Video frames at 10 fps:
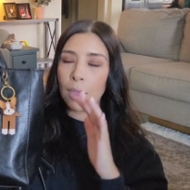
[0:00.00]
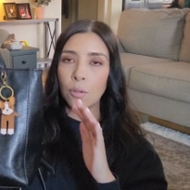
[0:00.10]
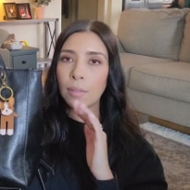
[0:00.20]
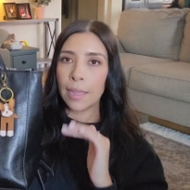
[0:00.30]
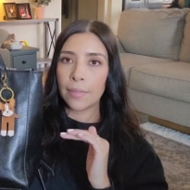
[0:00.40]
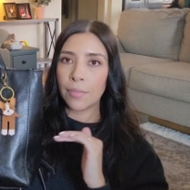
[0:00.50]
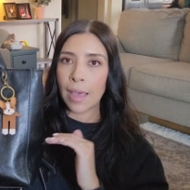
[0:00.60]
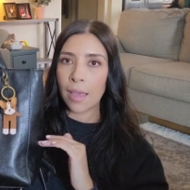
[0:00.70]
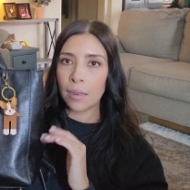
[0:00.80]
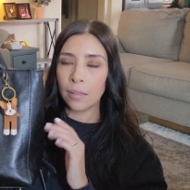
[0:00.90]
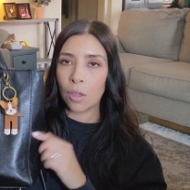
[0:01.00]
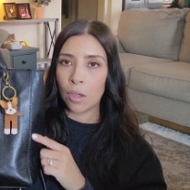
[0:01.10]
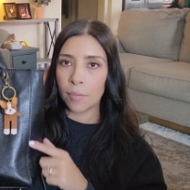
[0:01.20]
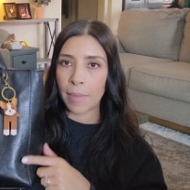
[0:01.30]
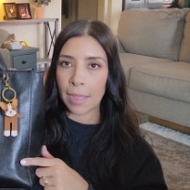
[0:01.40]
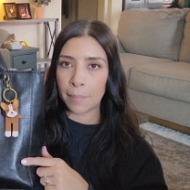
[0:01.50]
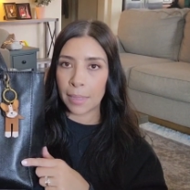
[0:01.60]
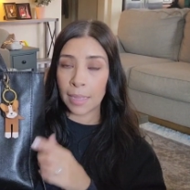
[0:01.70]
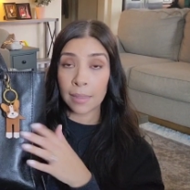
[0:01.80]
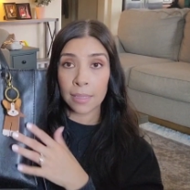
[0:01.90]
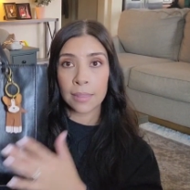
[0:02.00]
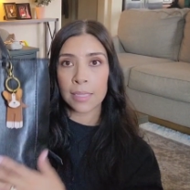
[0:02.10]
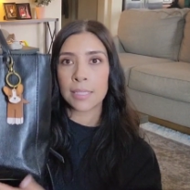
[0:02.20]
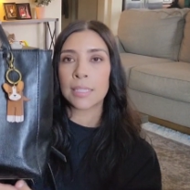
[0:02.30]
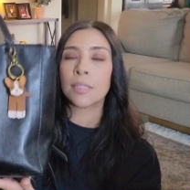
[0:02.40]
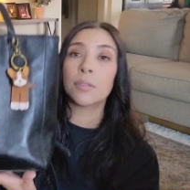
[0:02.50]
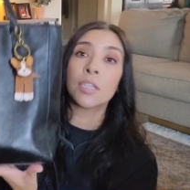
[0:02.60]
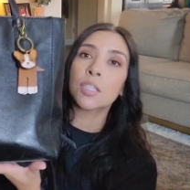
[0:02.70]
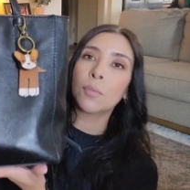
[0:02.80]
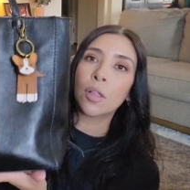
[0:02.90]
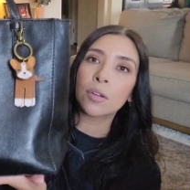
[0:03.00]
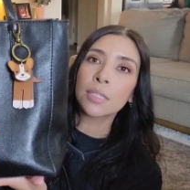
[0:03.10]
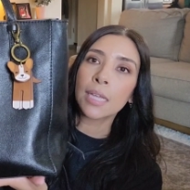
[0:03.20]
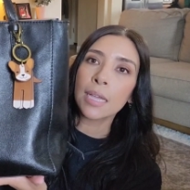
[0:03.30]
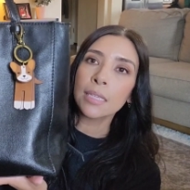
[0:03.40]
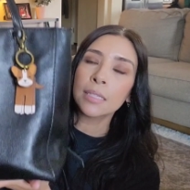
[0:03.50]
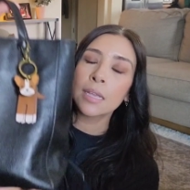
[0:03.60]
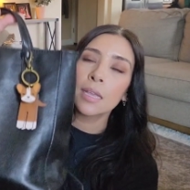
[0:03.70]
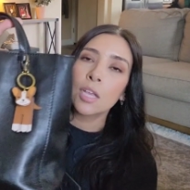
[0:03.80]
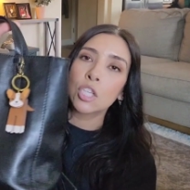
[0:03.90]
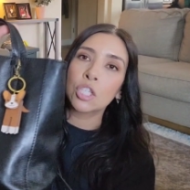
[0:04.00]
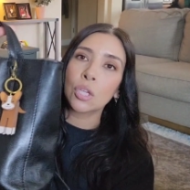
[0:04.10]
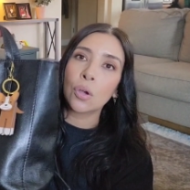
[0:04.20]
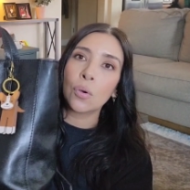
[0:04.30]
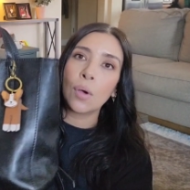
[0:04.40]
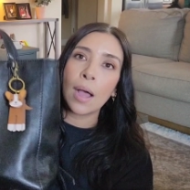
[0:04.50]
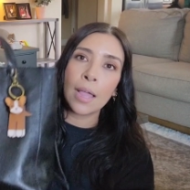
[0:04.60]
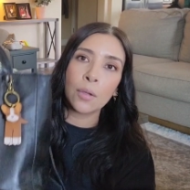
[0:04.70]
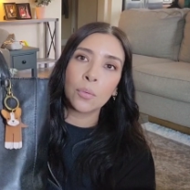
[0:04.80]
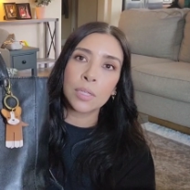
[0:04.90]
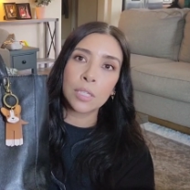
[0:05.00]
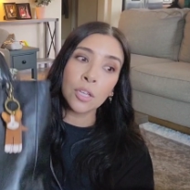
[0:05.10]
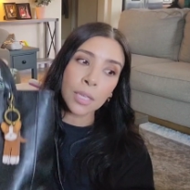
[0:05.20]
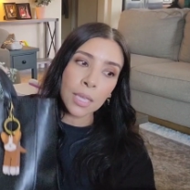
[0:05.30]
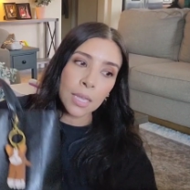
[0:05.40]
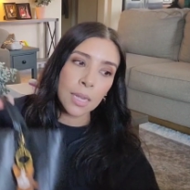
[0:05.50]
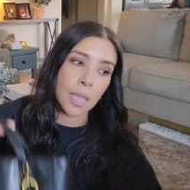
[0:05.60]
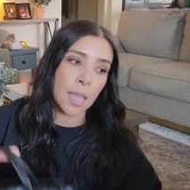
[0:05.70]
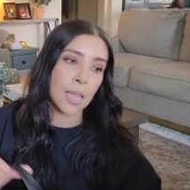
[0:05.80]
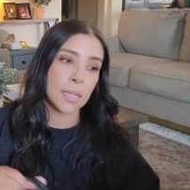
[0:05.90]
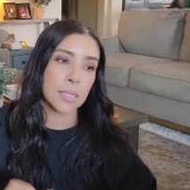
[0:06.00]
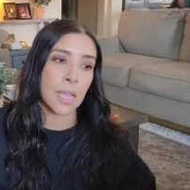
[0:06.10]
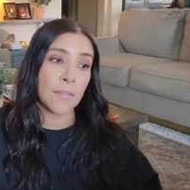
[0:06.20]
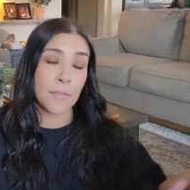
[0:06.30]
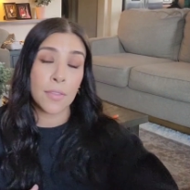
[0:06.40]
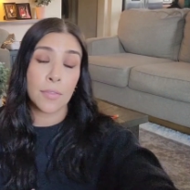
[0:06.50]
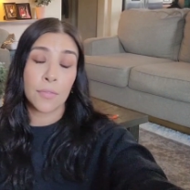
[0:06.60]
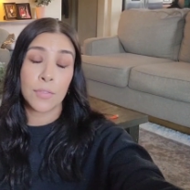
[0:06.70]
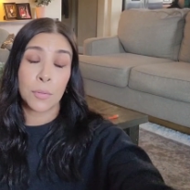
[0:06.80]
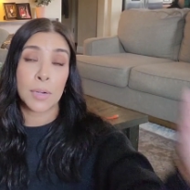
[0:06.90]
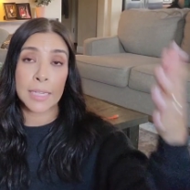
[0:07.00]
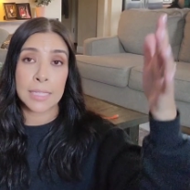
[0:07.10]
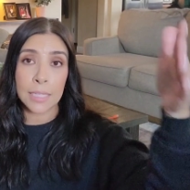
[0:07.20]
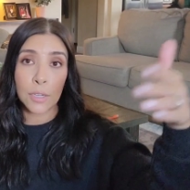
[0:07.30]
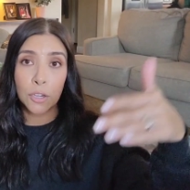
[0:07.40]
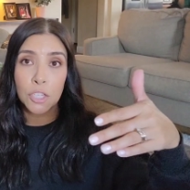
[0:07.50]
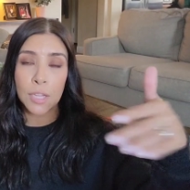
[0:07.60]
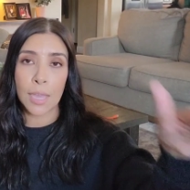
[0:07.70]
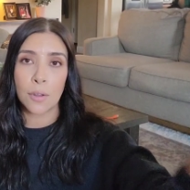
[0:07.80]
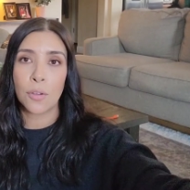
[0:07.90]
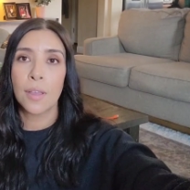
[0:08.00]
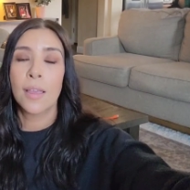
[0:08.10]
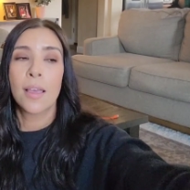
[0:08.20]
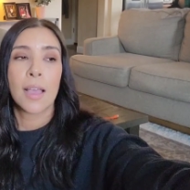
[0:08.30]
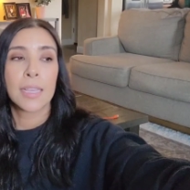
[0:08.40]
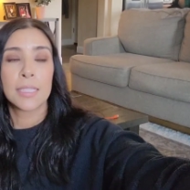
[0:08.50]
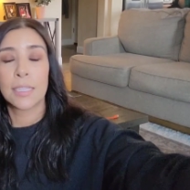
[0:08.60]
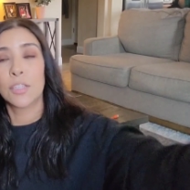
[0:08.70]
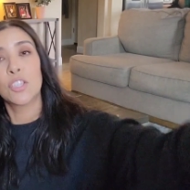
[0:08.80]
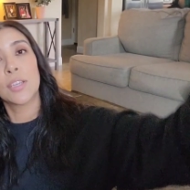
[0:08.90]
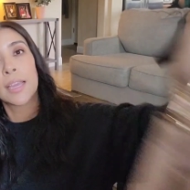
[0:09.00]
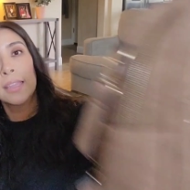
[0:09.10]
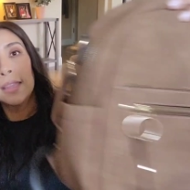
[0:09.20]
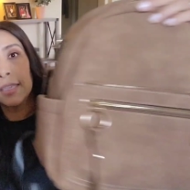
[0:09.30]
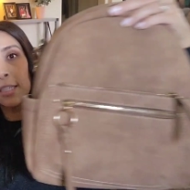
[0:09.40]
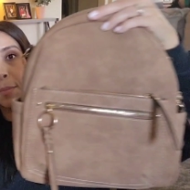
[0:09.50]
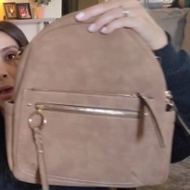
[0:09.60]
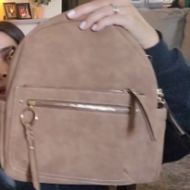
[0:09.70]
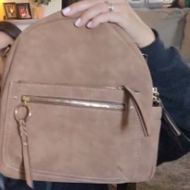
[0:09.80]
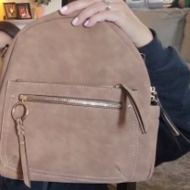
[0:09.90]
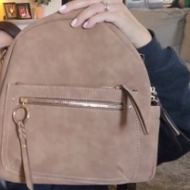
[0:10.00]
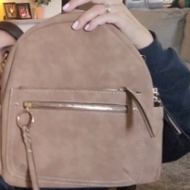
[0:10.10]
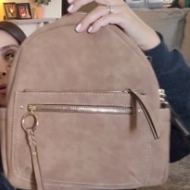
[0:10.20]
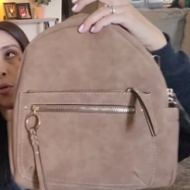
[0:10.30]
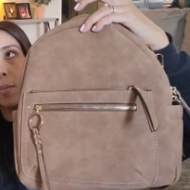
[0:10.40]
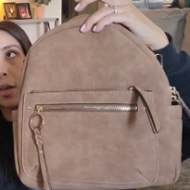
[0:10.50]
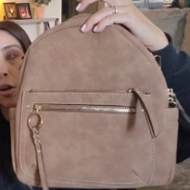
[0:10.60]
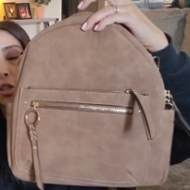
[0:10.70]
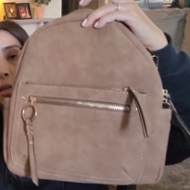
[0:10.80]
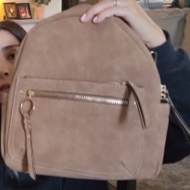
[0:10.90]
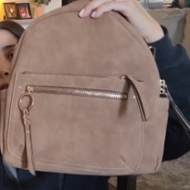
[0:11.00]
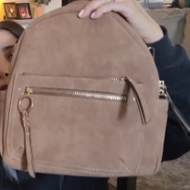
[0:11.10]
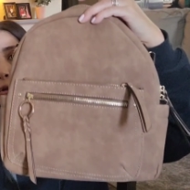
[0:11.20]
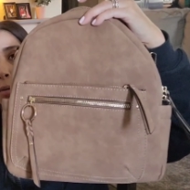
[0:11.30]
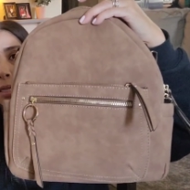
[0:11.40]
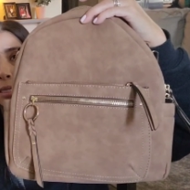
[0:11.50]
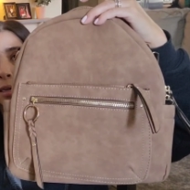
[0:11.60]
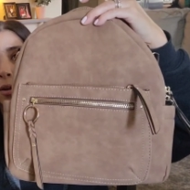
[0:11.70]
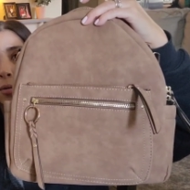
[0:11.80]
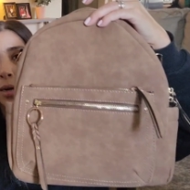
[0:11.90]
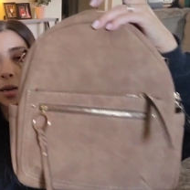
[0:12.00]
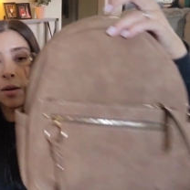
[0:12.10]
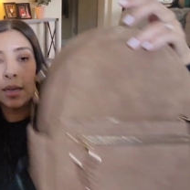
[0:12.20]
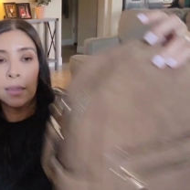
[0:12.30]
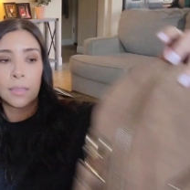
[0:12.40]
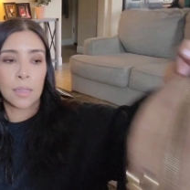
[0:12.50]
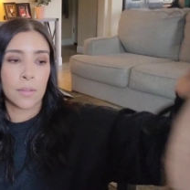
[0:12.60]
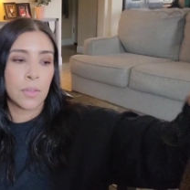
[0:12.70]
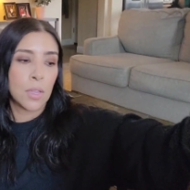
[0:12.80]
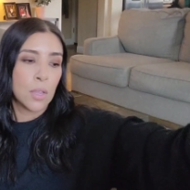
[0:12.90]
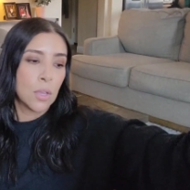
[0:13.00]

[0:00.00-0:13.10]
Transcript: I don't like that long backpack. I like this, the smaller size. So I was looking and I, when I seen her channel, I seen she had this bag and I thought, oh my gosh, that is so my style right now. I love